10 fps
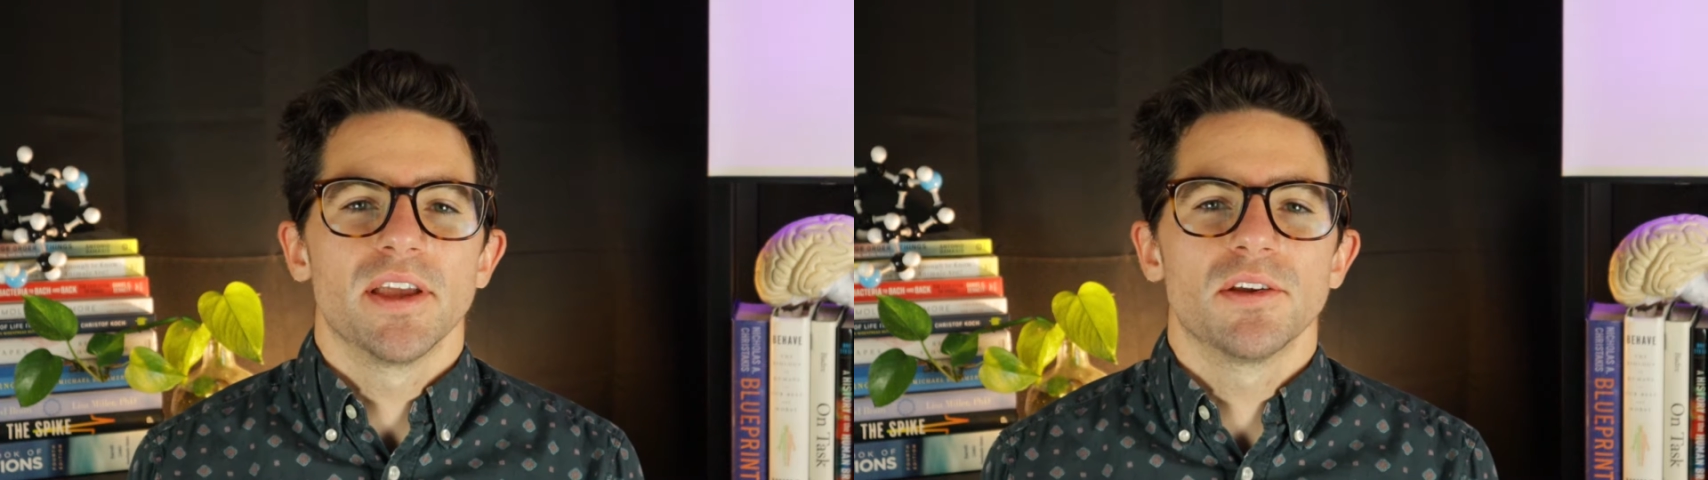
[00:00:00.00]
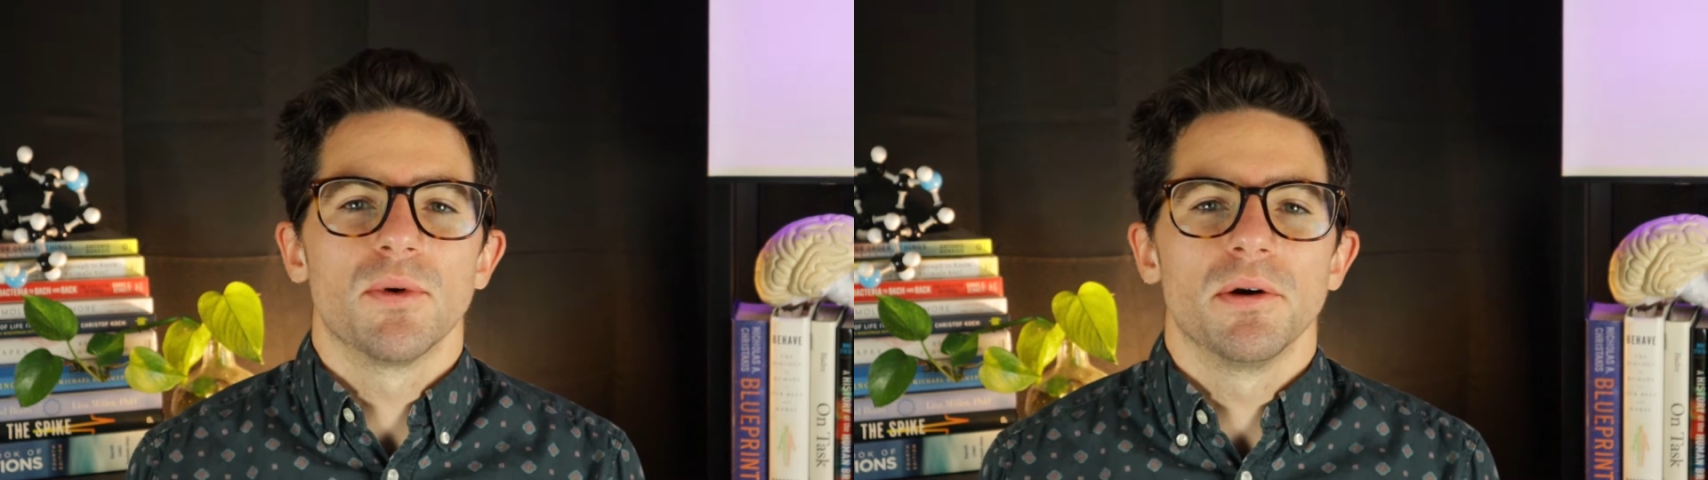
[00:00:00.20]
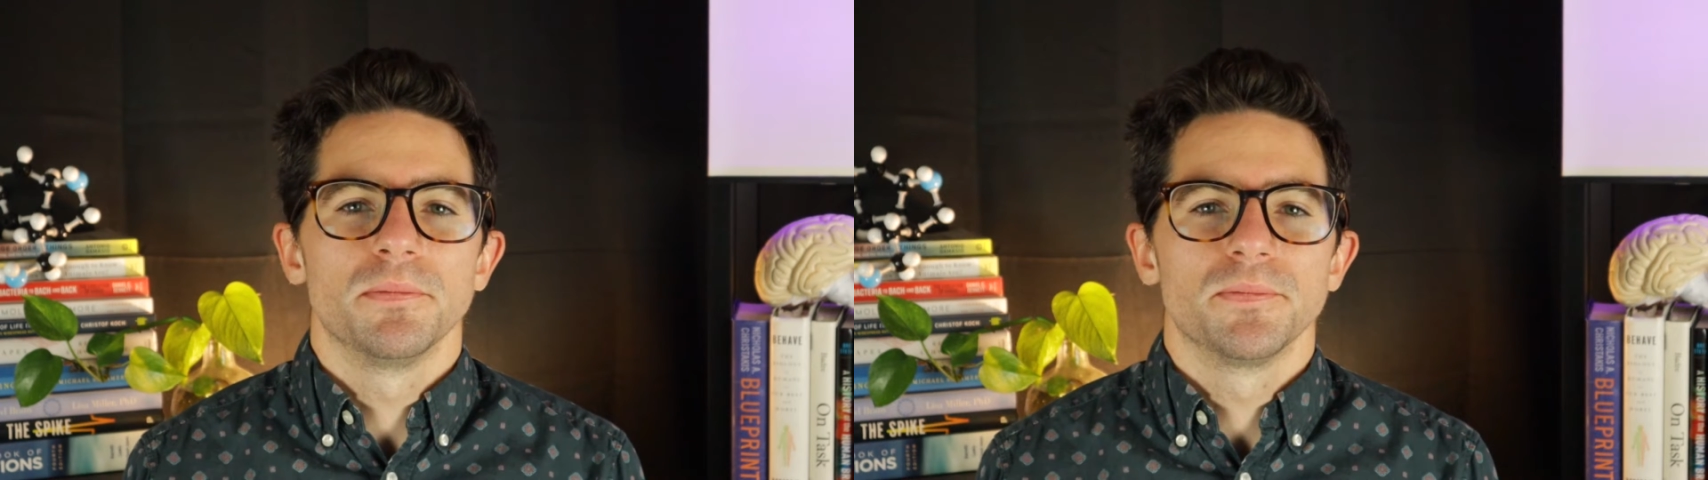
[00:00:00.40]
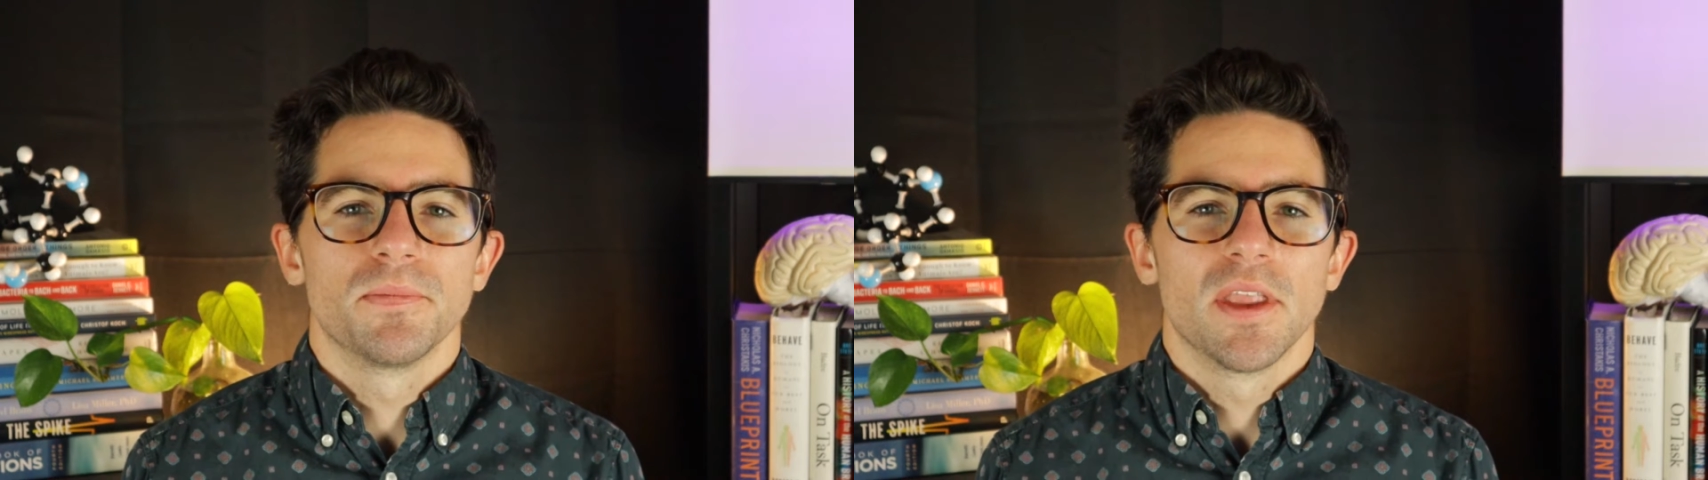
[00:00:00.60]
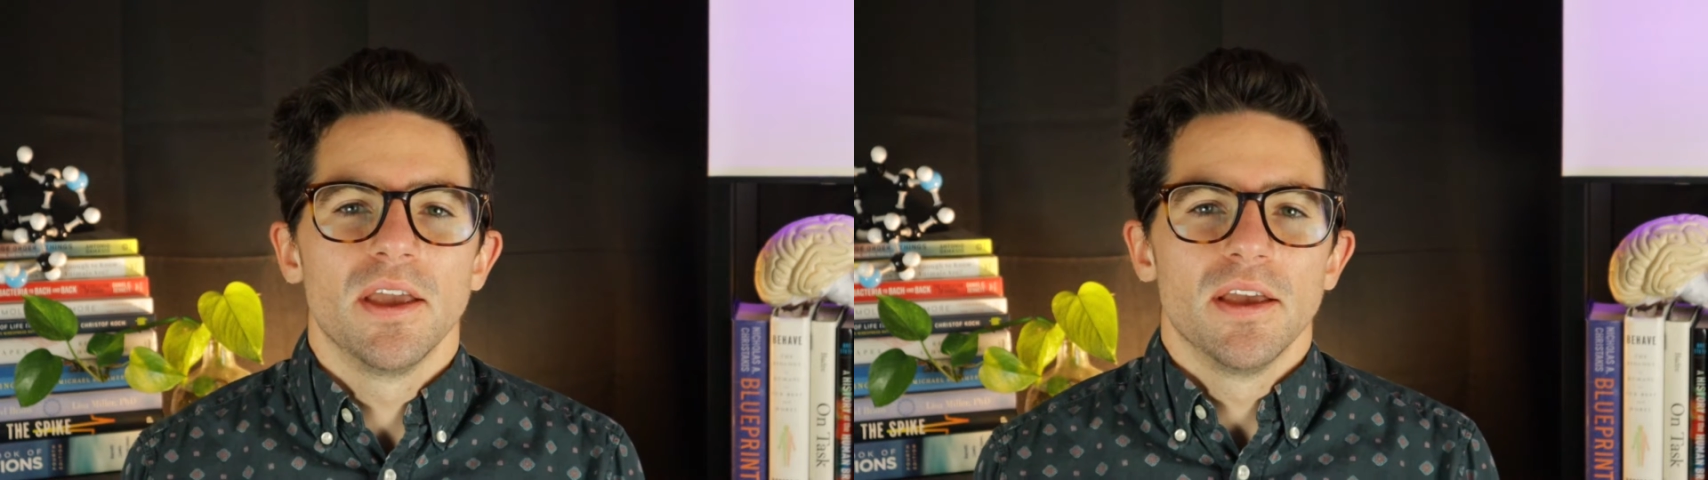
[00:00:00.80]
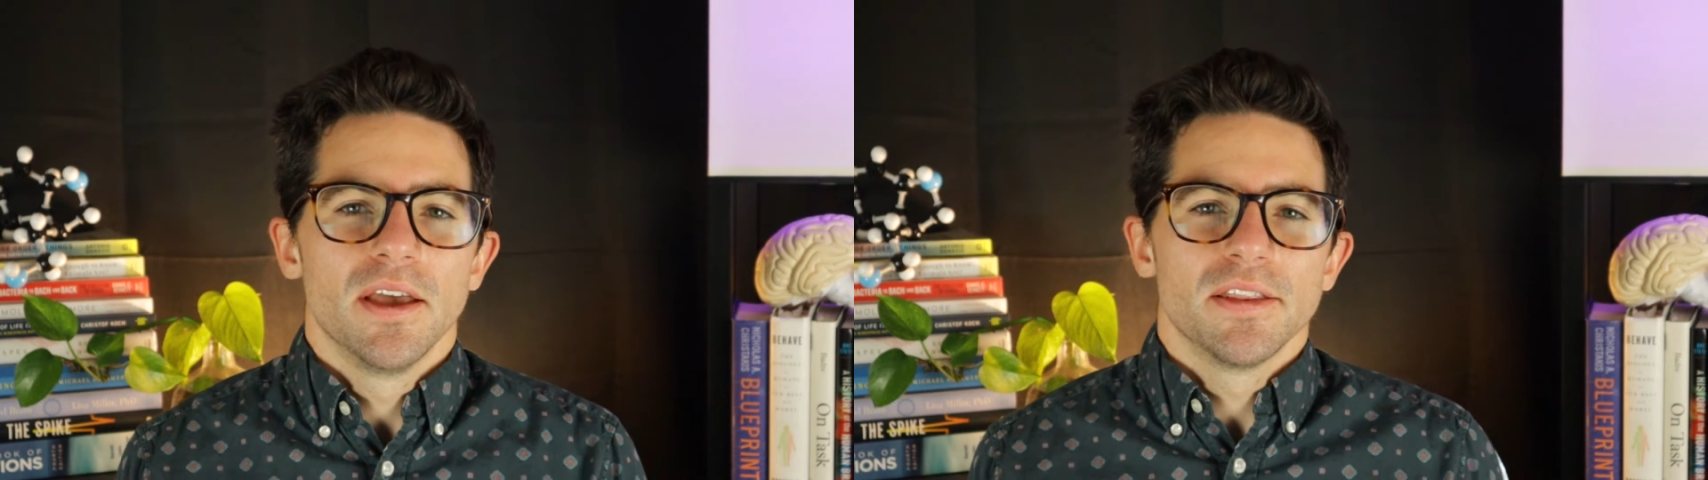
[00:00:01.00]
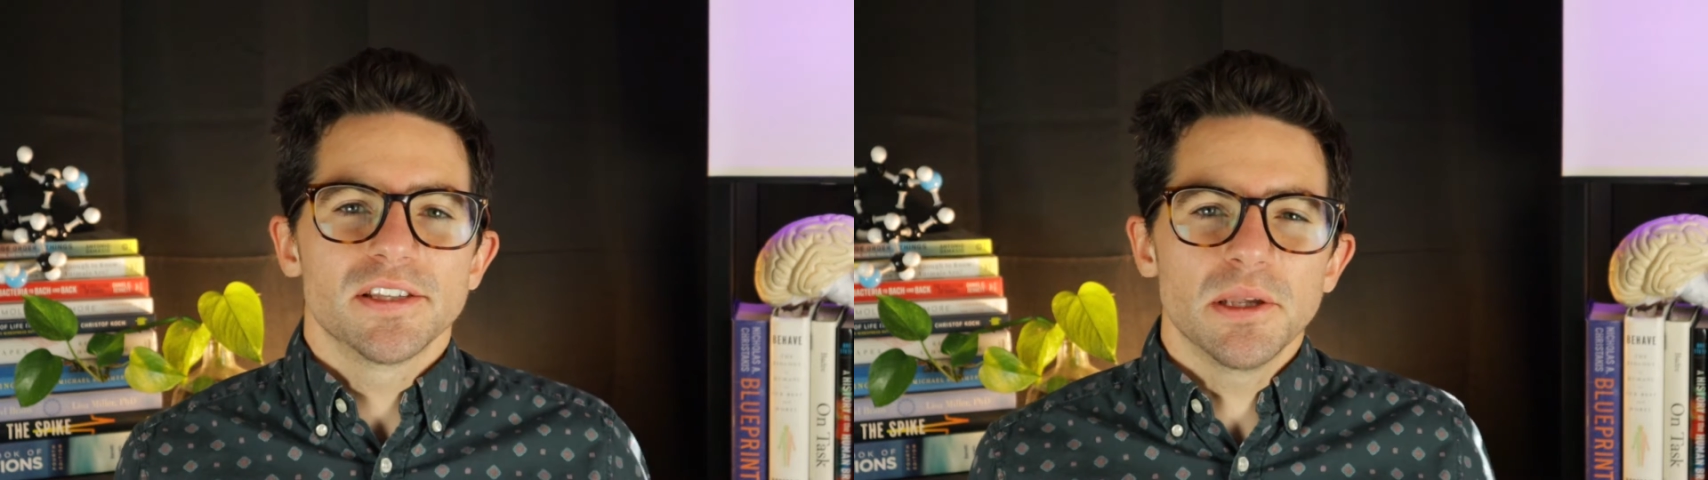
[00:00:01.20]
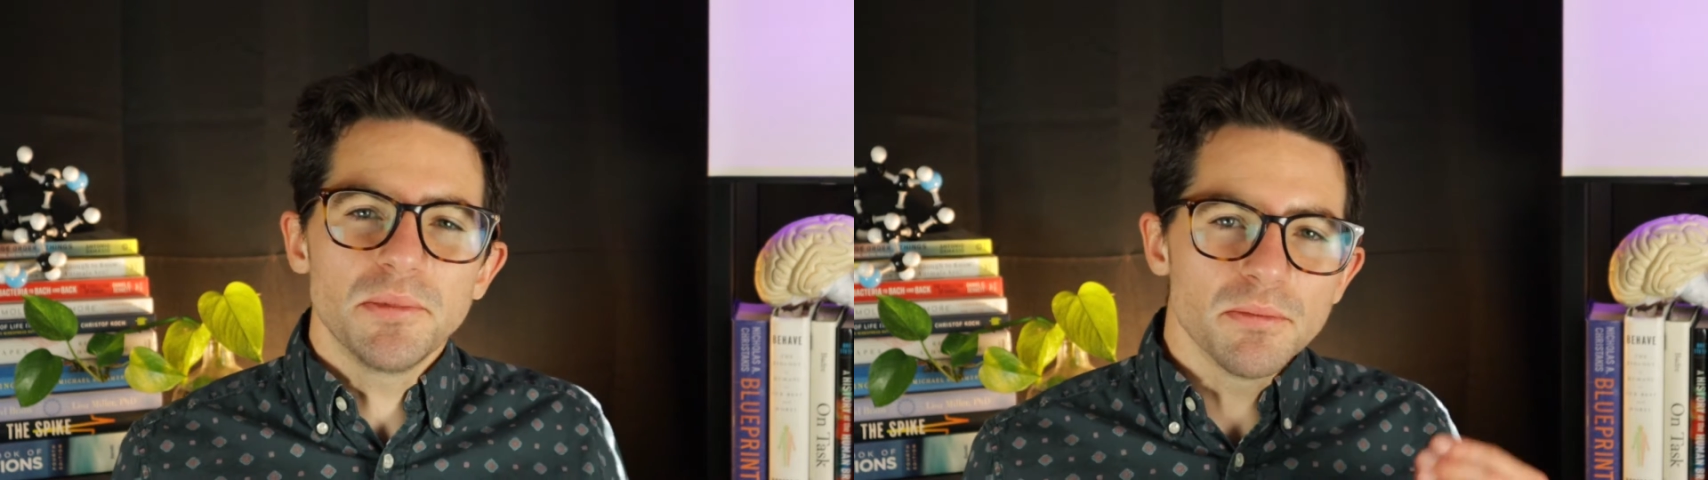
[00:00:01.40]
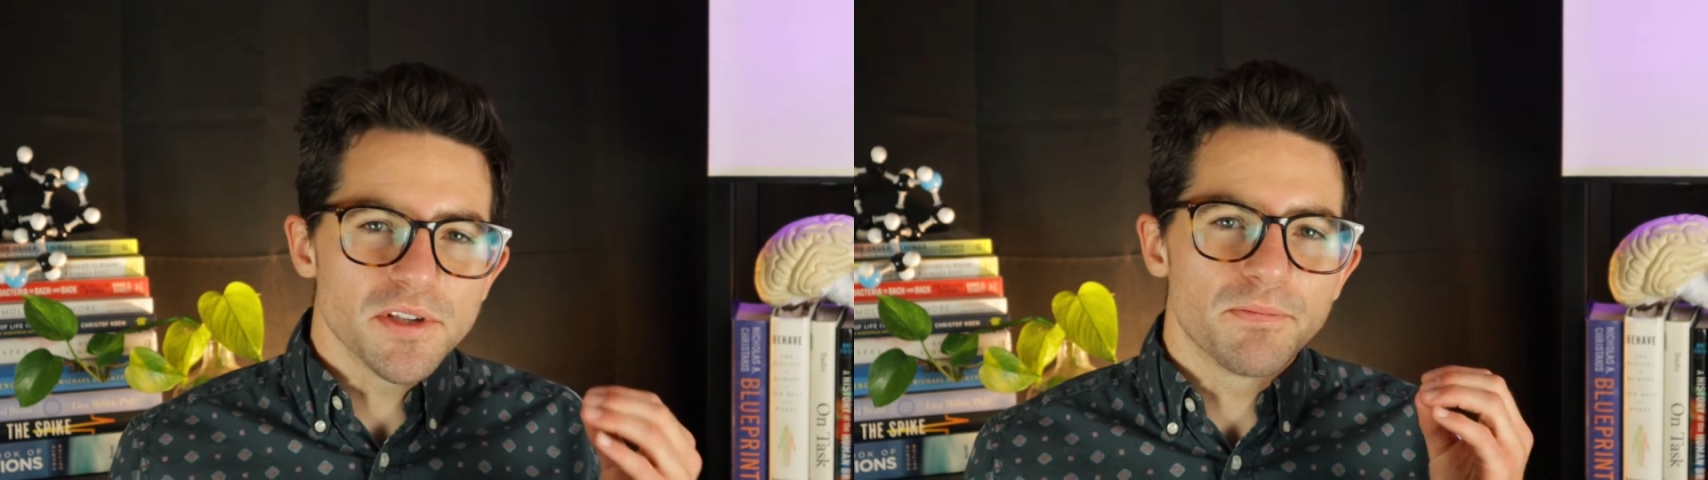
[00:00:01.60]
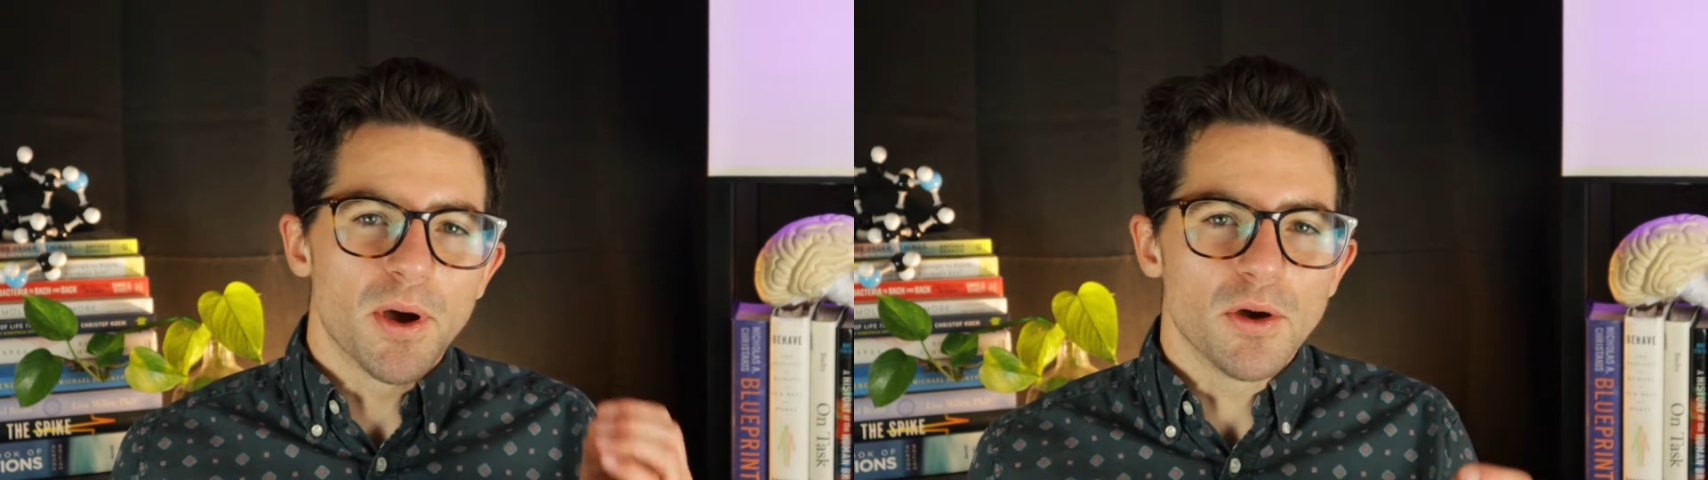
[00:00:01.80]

end quote. The symptoms of